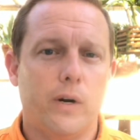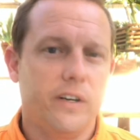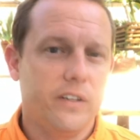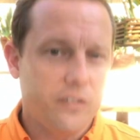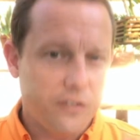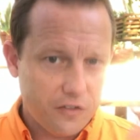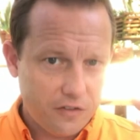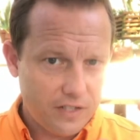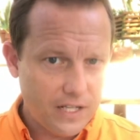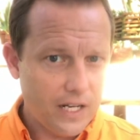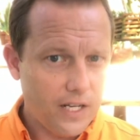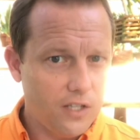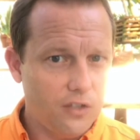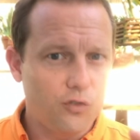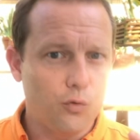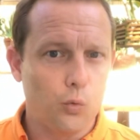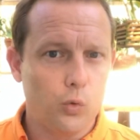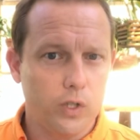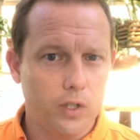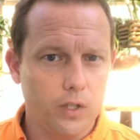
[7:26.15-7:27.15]
It
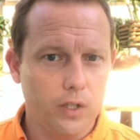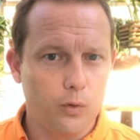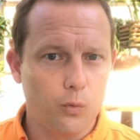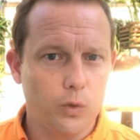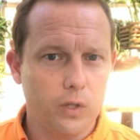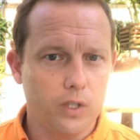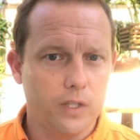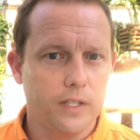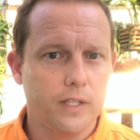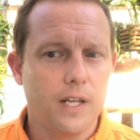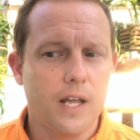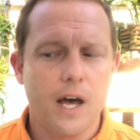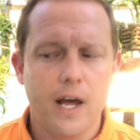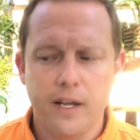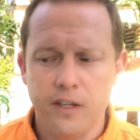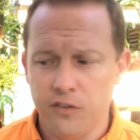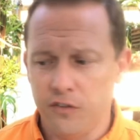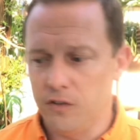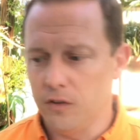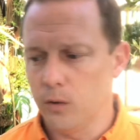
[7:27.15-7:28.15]
stays really
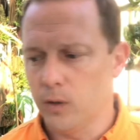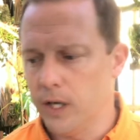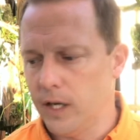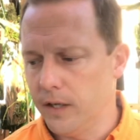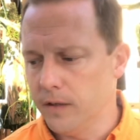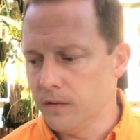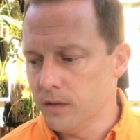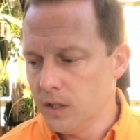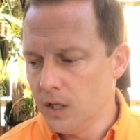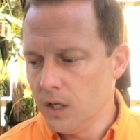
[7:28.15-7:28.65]
nice, okay?